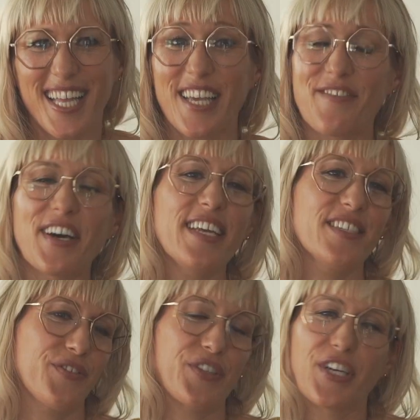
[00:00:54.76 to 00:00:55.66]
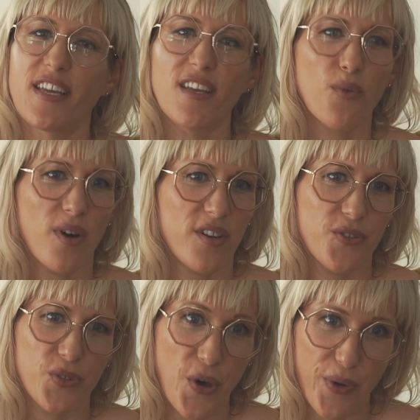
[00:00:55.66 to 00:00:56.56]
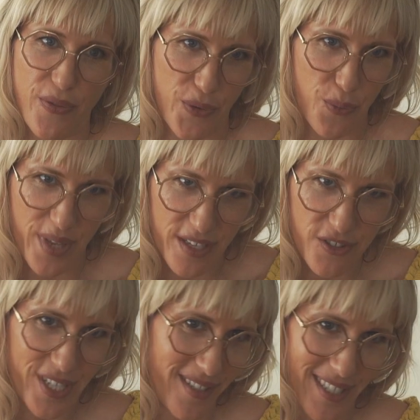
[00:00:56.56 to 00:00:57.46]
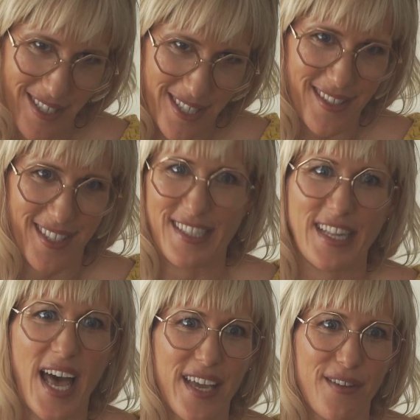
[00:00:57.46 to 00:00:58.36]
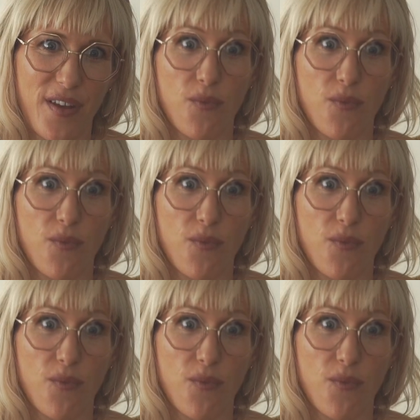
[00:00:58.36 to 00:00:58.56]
Lifehoney is for anyone who's going through big transitions in life